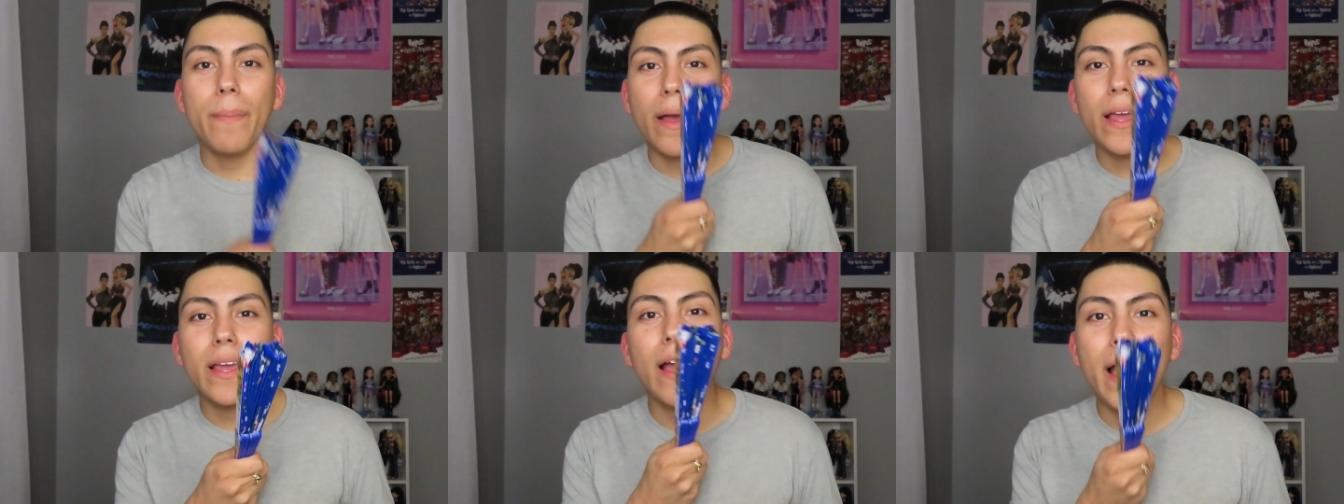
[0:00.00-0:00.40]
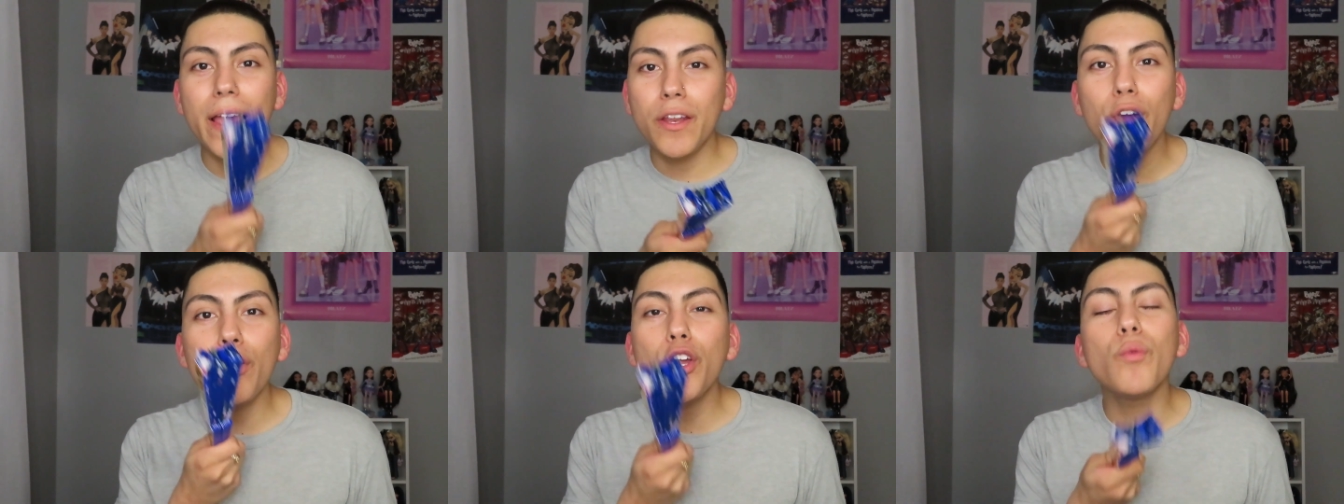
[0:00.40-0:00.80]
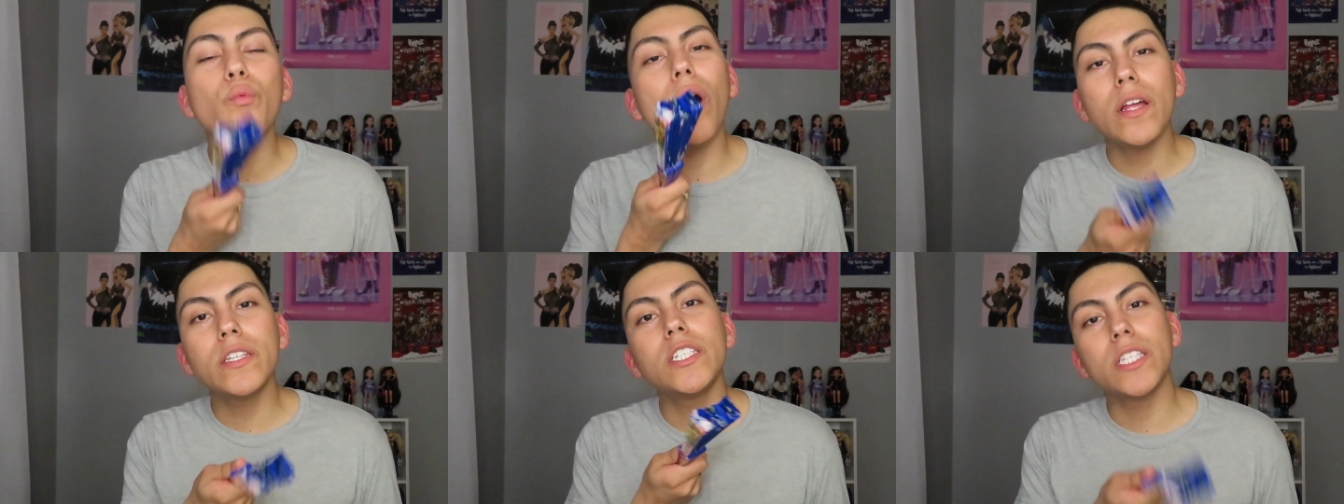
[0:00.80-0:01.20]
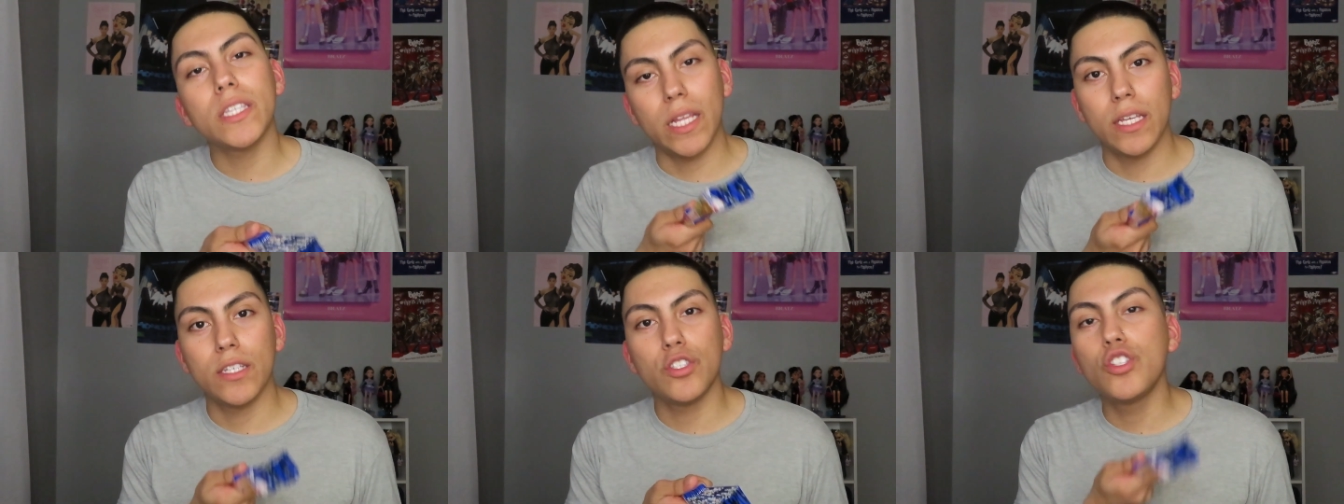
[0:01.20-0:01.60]
I, I know you're watching
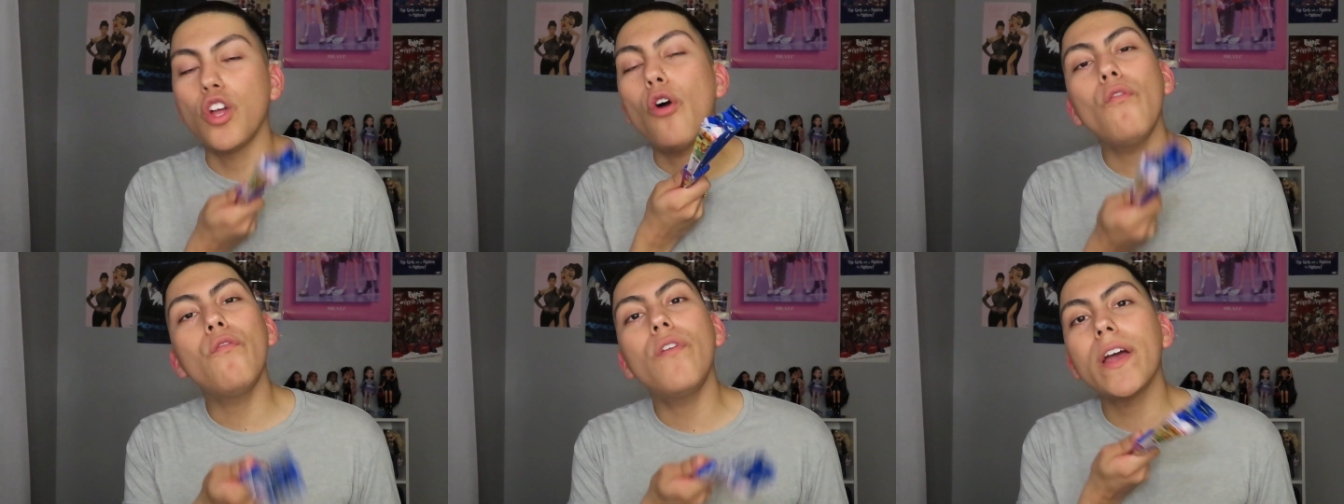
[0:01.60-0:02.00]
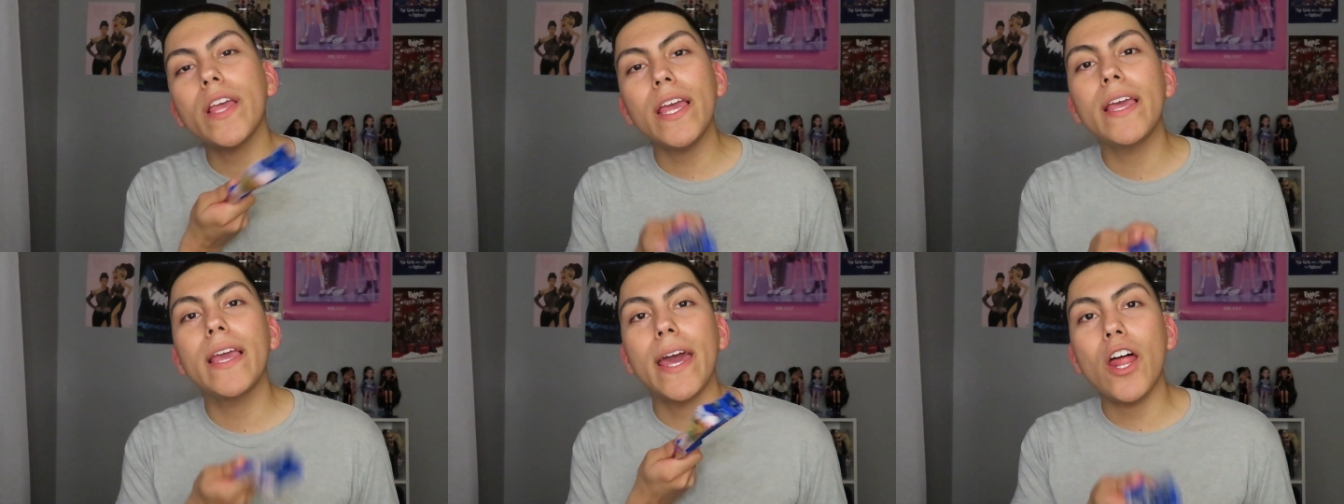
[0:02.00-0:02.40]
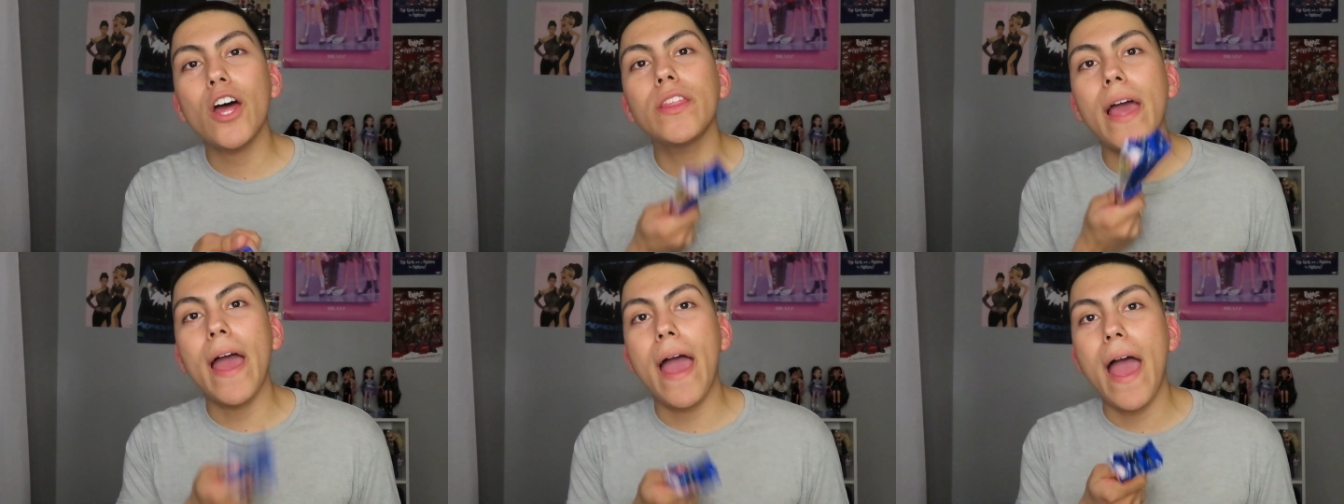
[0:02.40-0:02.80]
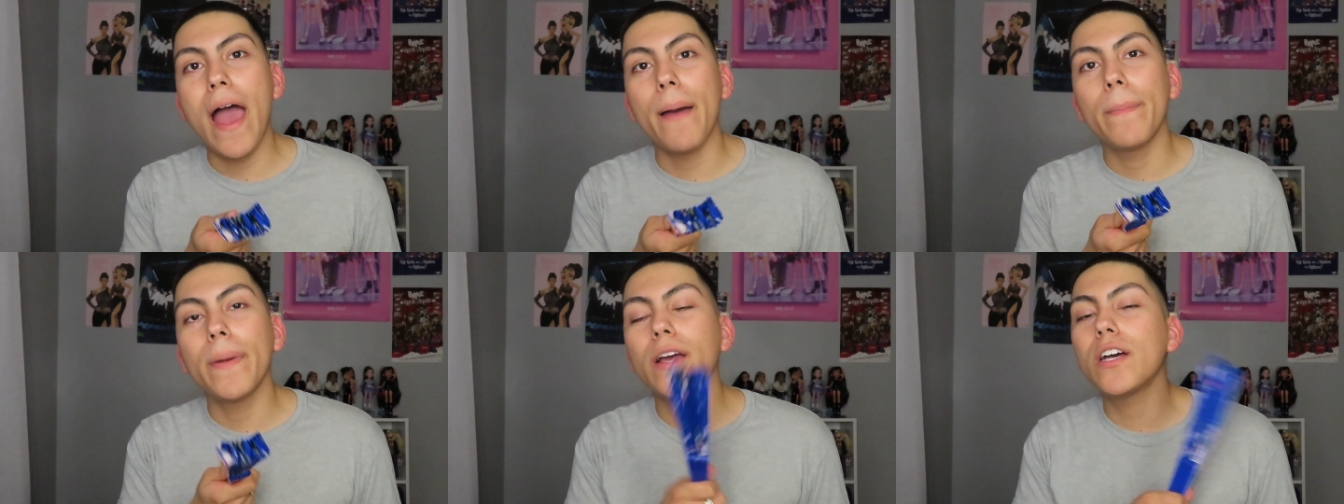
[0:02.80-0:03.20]
this. Don't fucking get on that
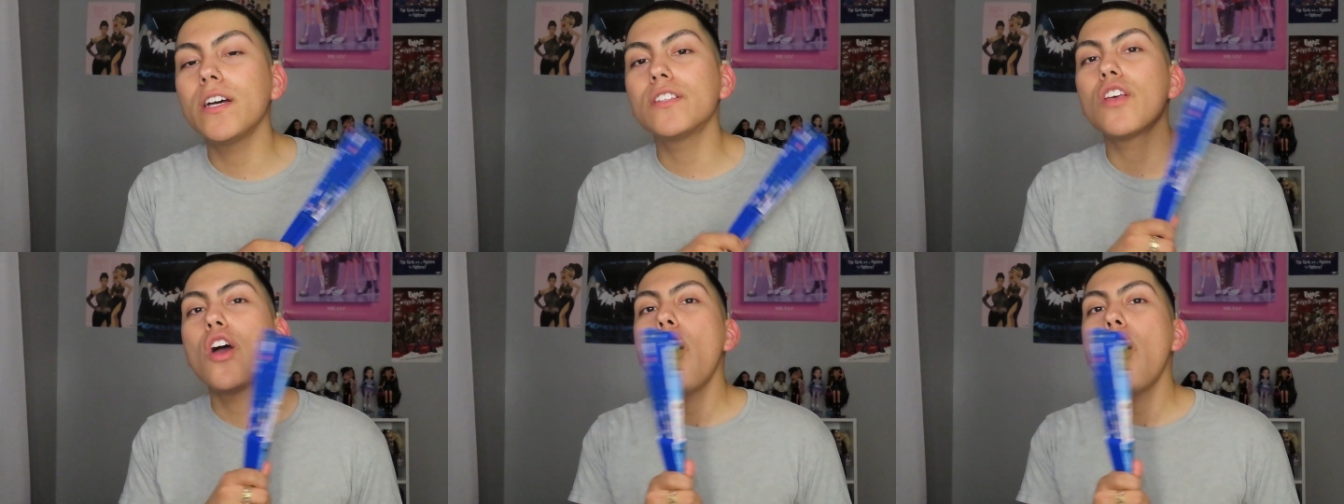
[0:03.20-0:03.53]
app. Because